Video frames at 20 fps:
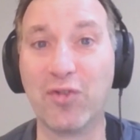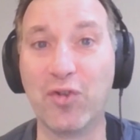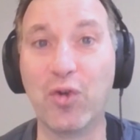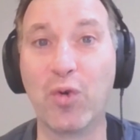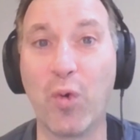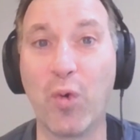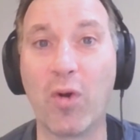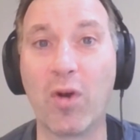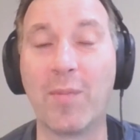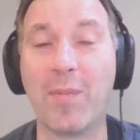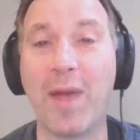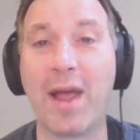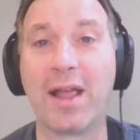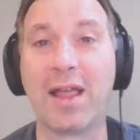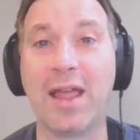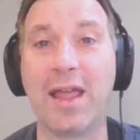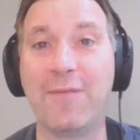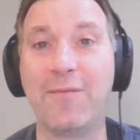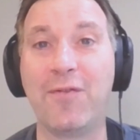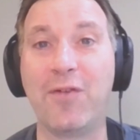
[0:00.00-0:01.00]
two
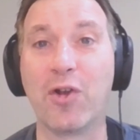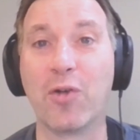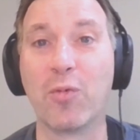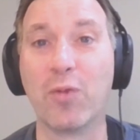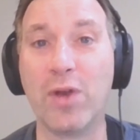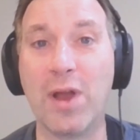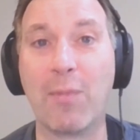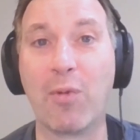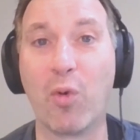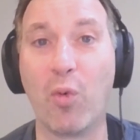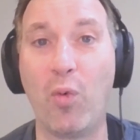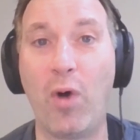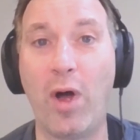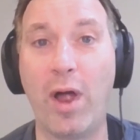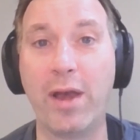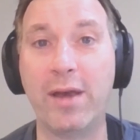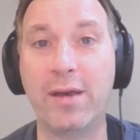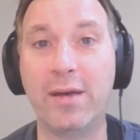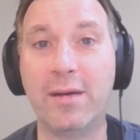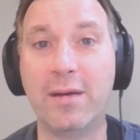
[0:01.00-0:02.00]
quarterback if your number
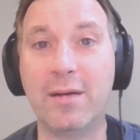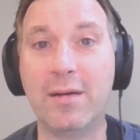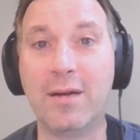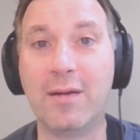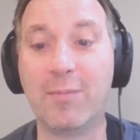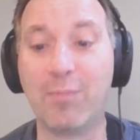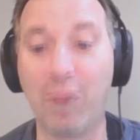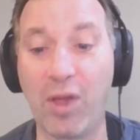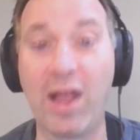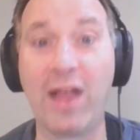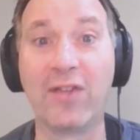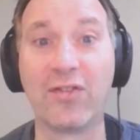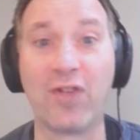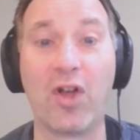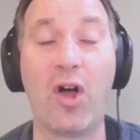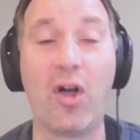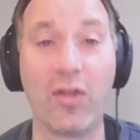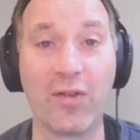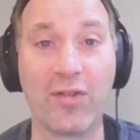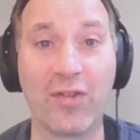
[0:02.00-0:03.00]
one plays
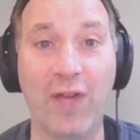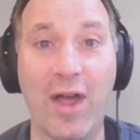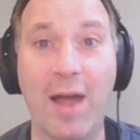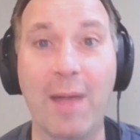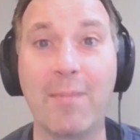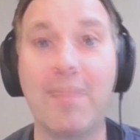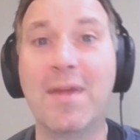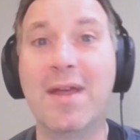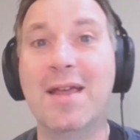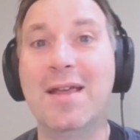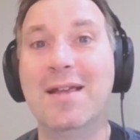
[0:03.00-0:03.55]
all the time.